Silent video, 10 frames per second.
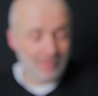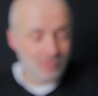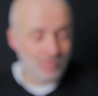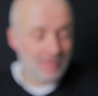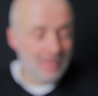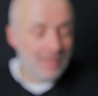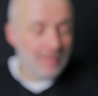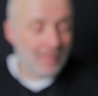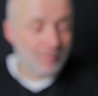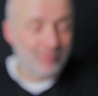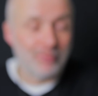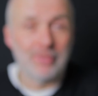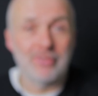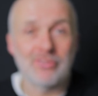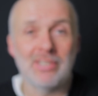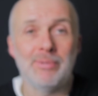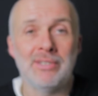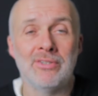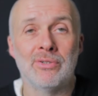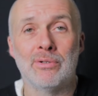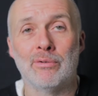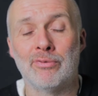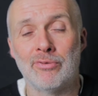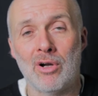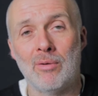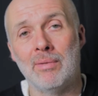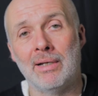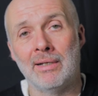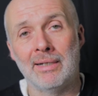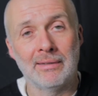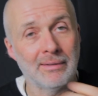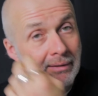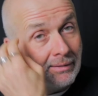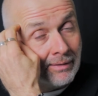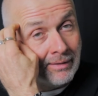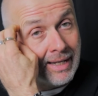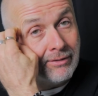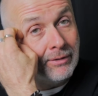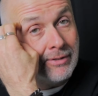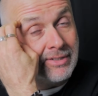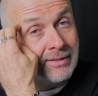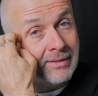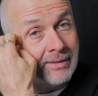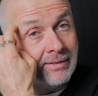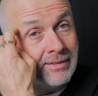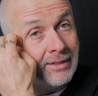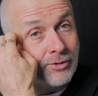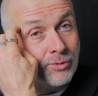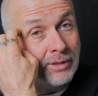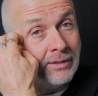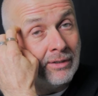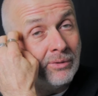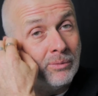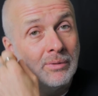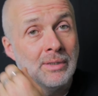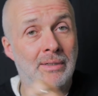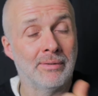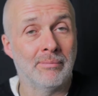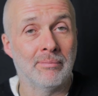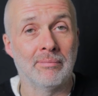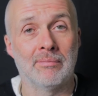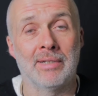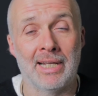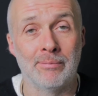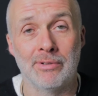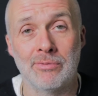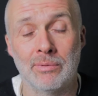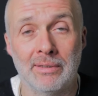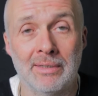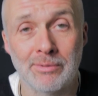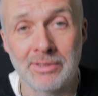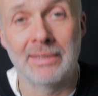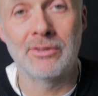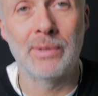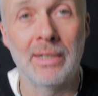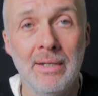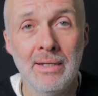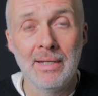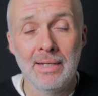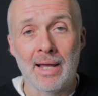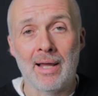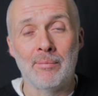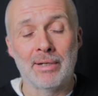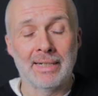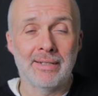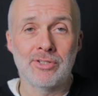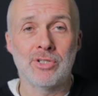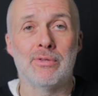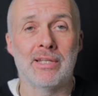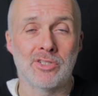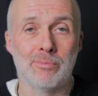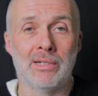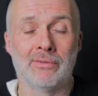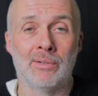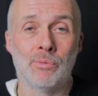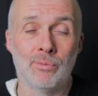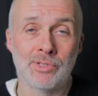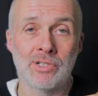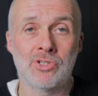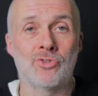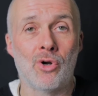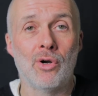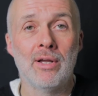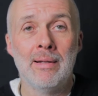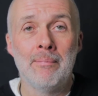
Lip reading: on that as well. And I prefer the CBD oil from the Netherlands. I think the Dutch really know cannabis when it comes down to it. And I get the 2000 milligram one, which is strong.